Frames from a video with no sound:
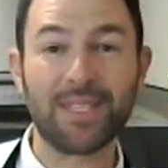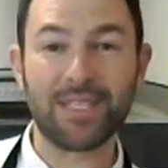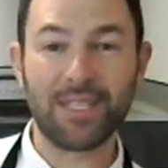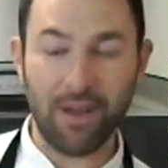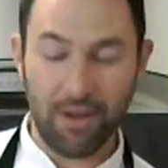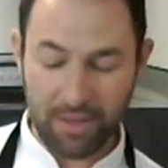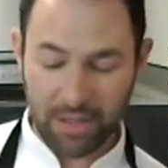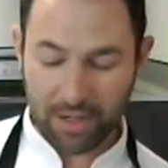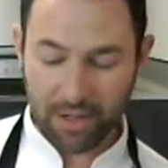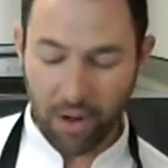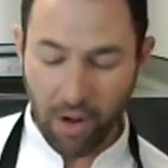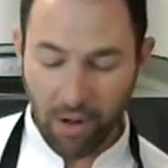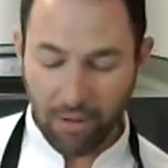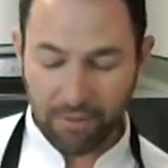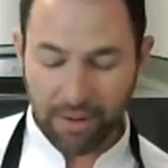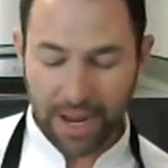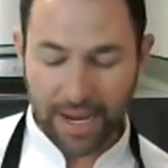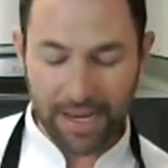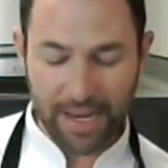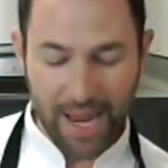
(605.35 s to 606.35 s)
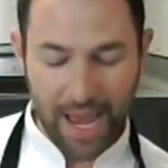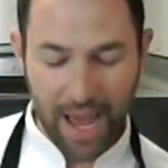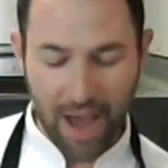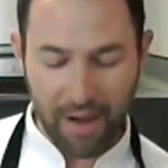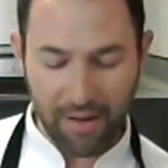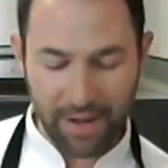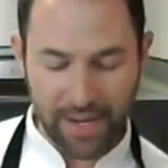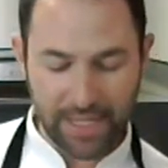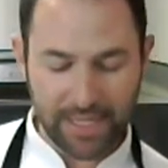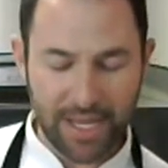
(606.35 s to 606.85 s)
So the goal right
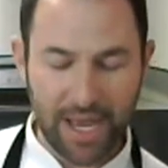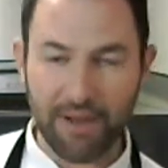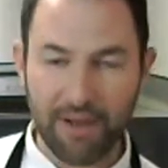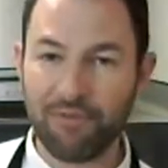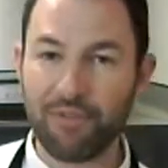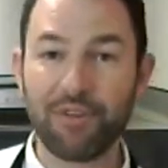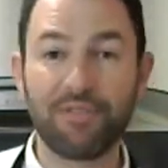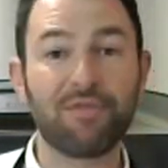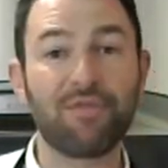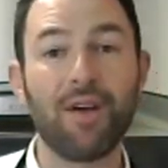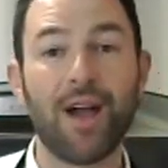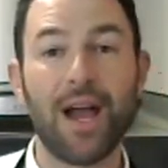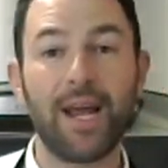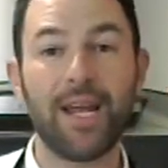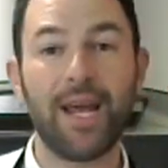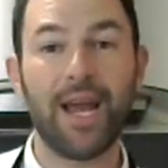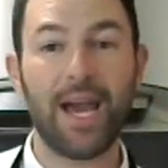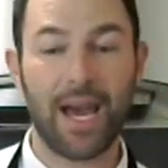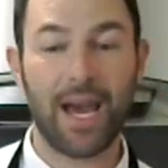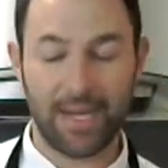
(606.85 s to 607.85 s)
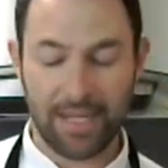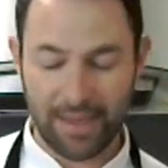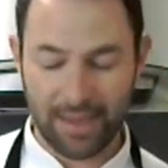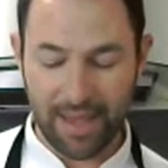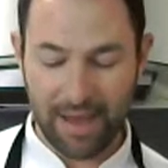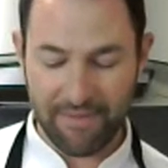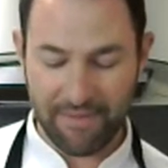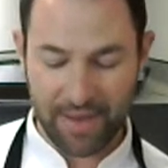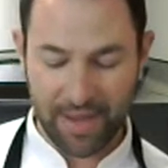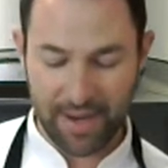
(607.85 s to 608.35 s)
now is every Friday at
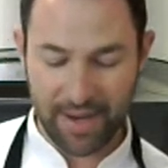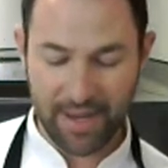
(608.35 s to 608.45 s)
11.